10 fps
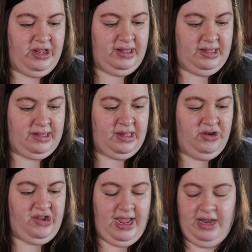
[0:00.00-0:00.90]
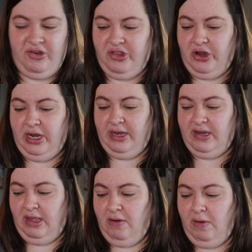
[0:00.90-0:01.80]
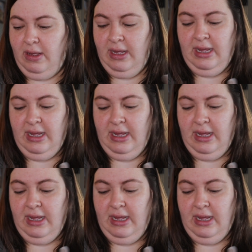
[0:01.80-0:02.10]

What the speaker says: This is the JH32,